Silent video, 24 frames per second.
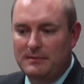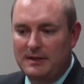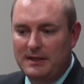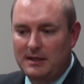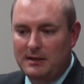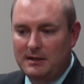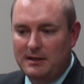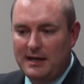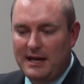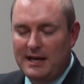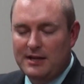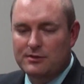
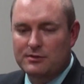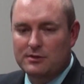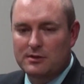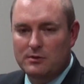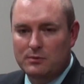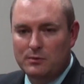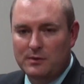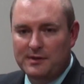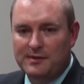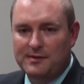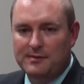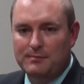It
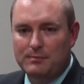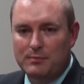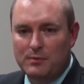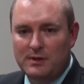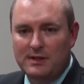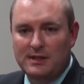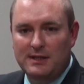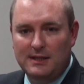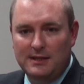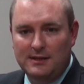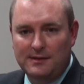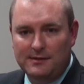actually was
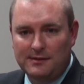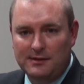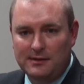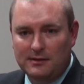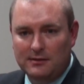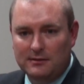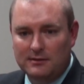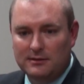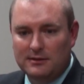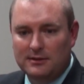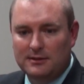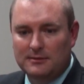pretty easy.
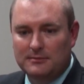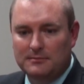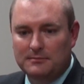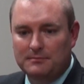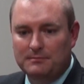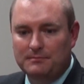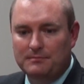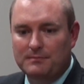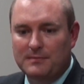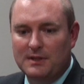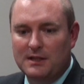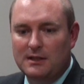
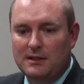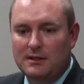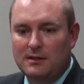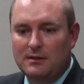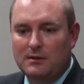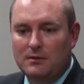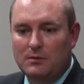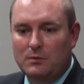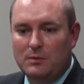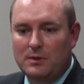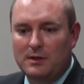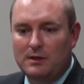
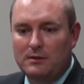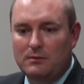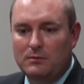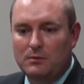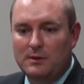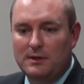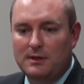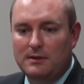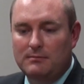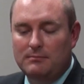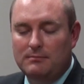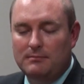
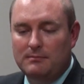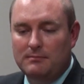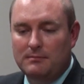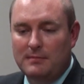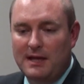We